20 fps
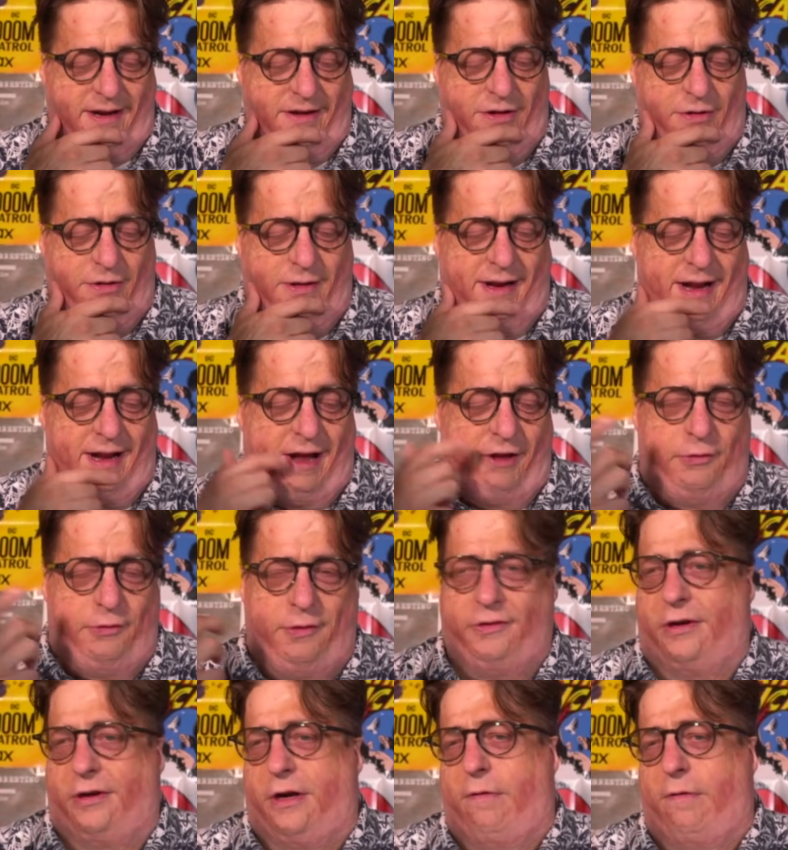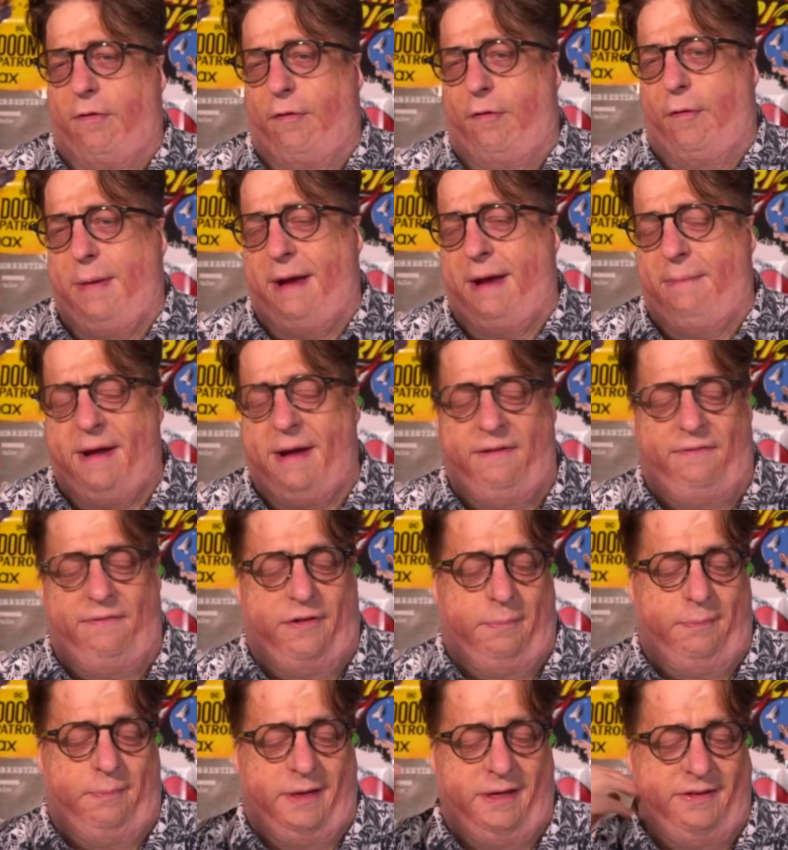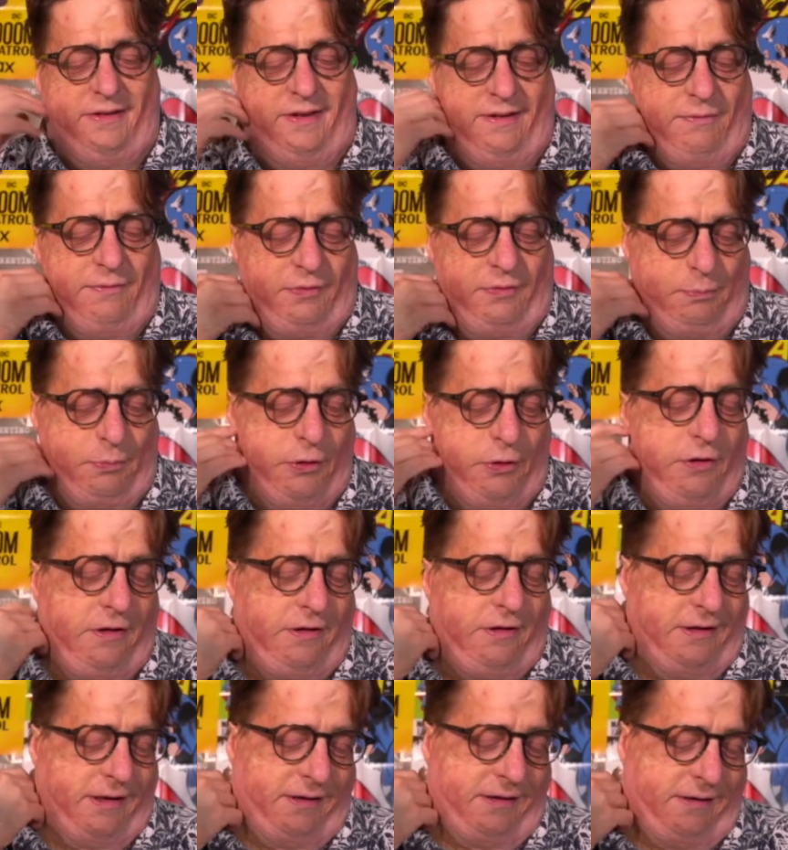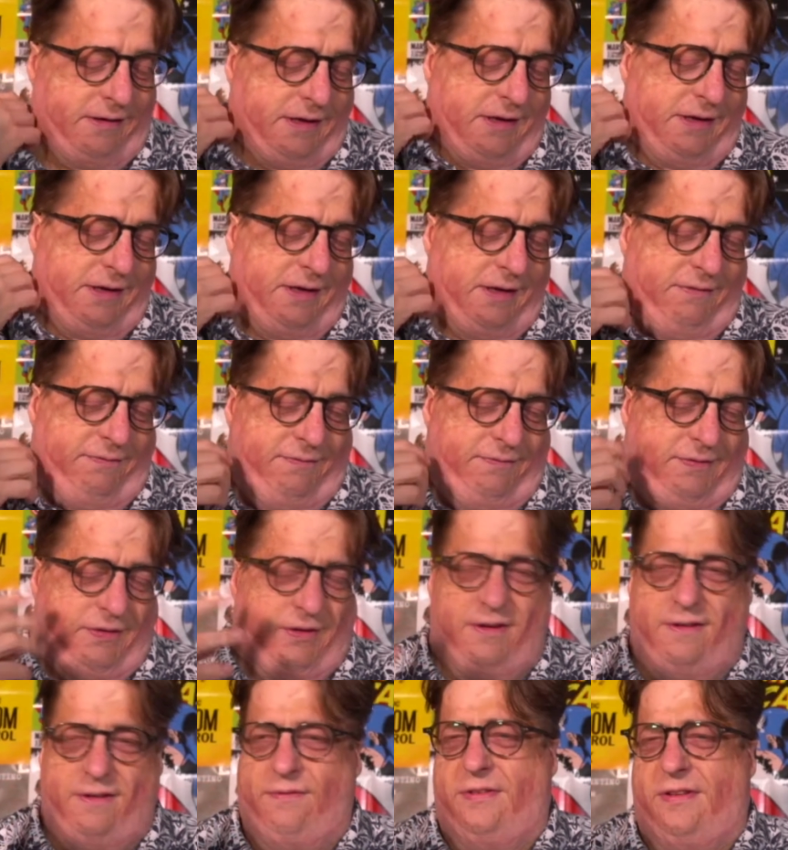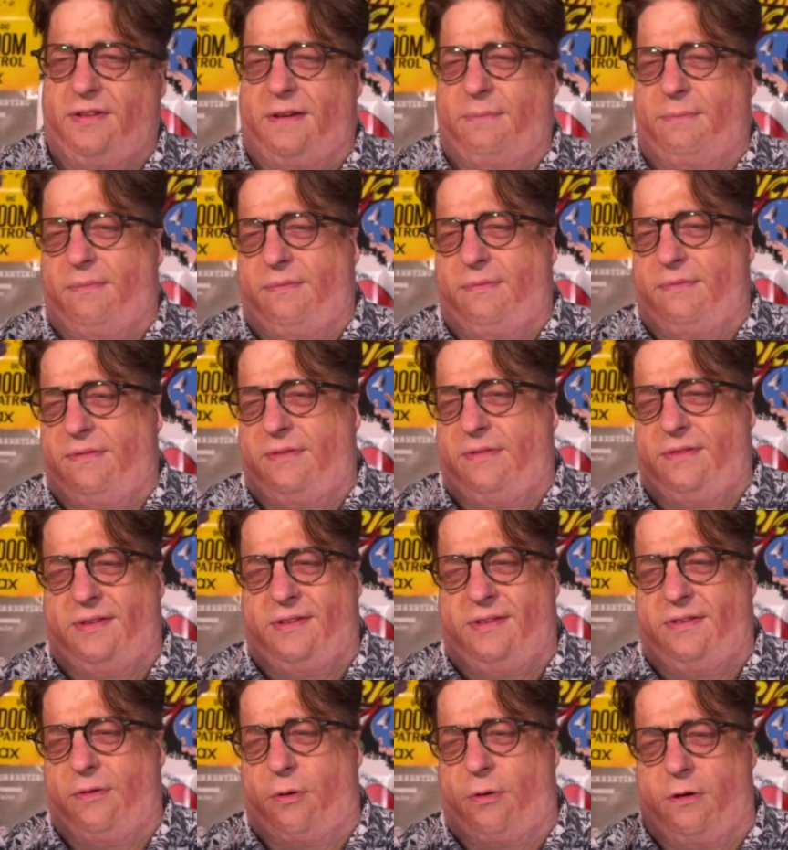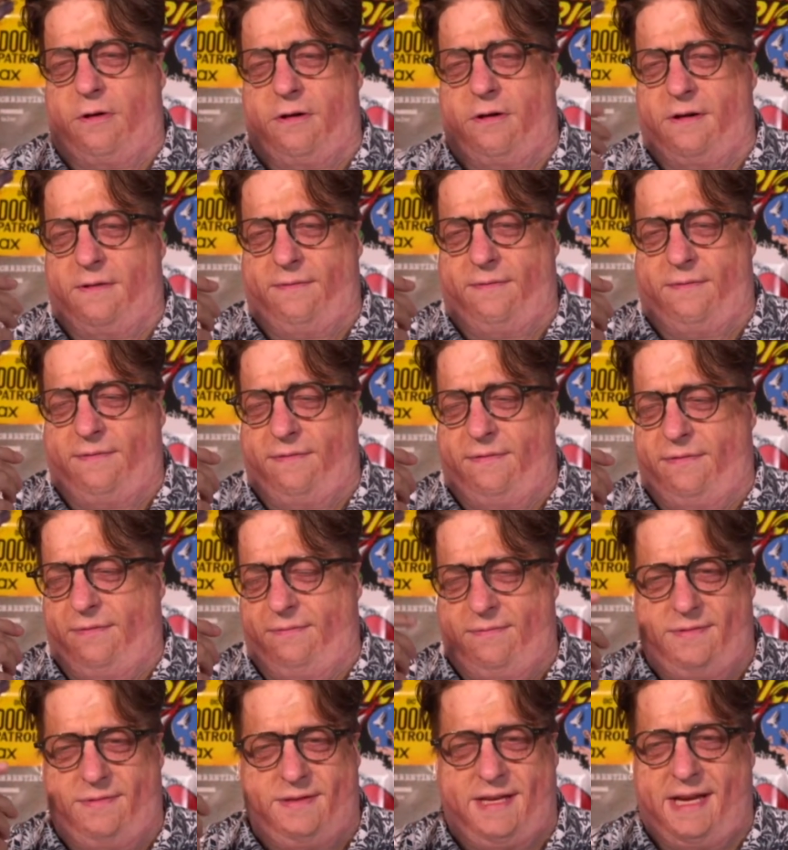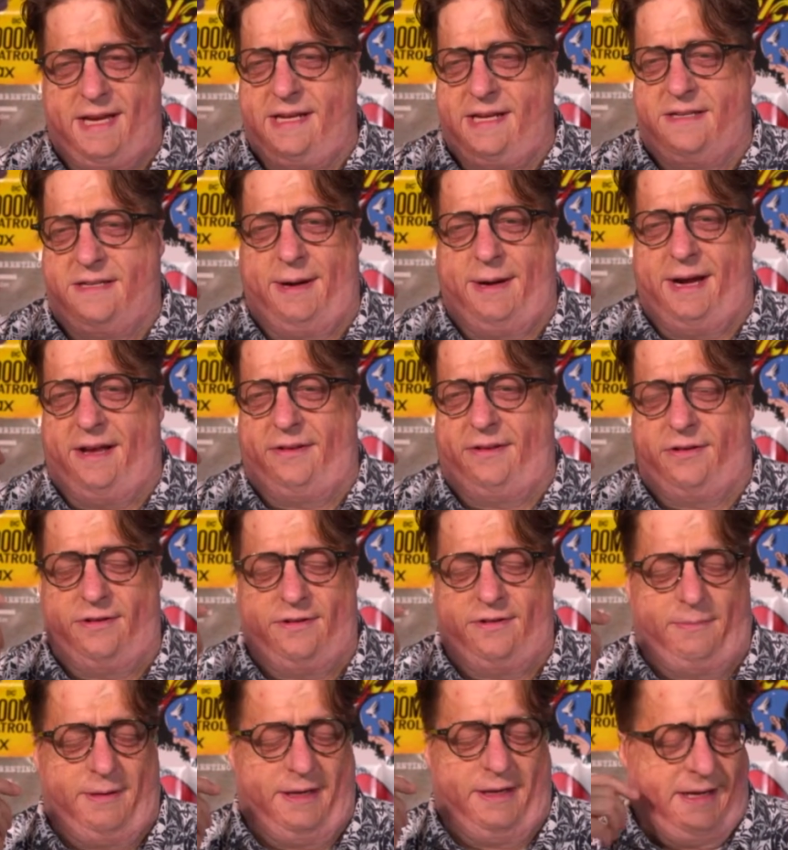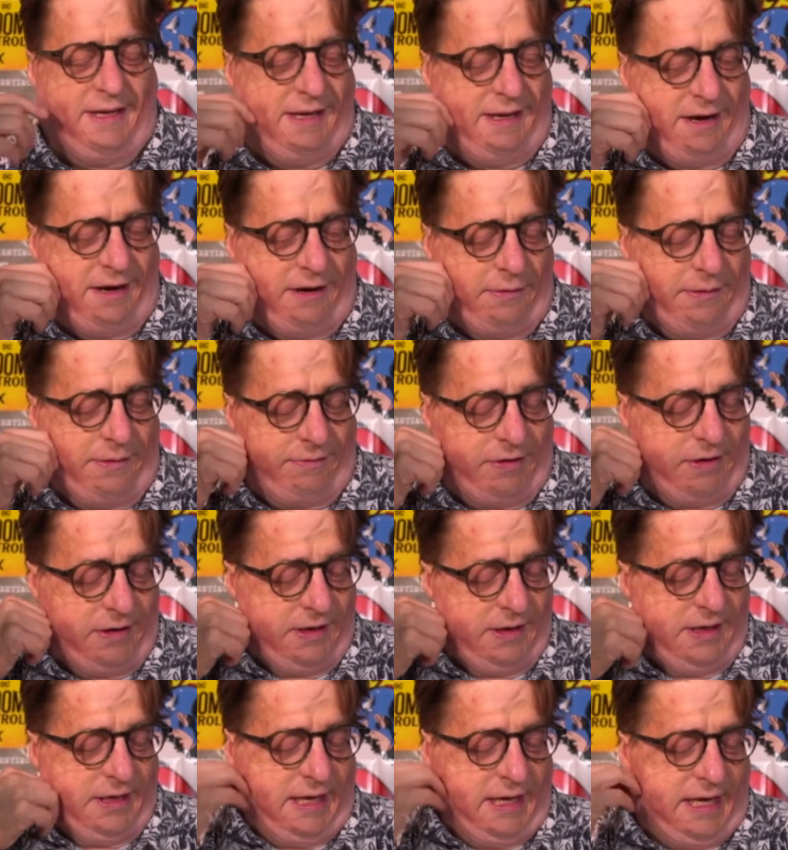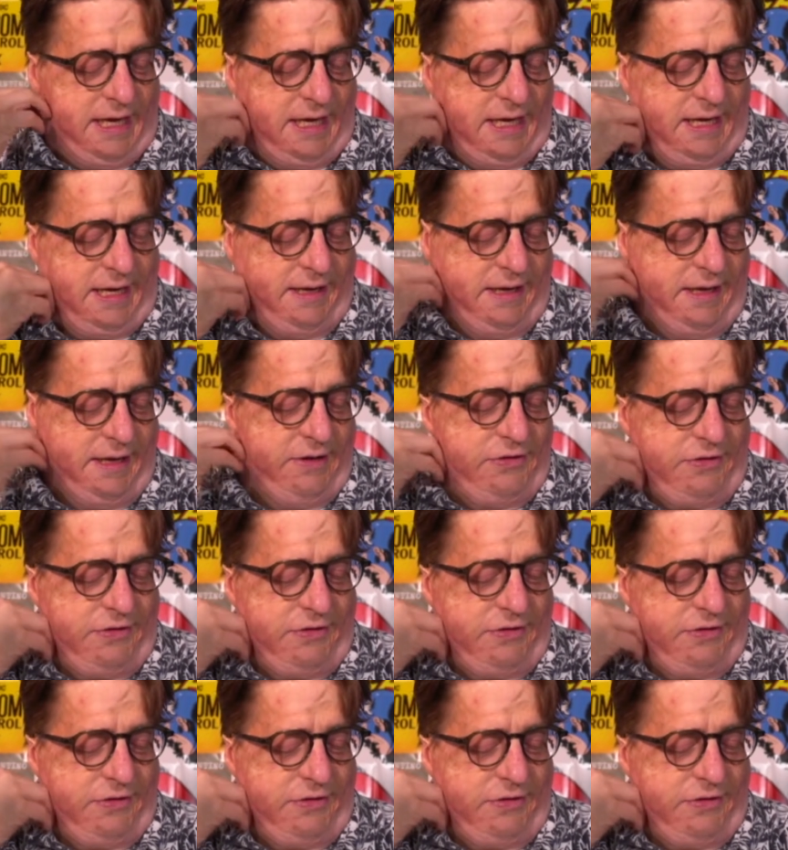I know that Azrael took over for Batman for a bit and was brutal and served some order of Saint Dumbass or something like that. I don't know, whatever.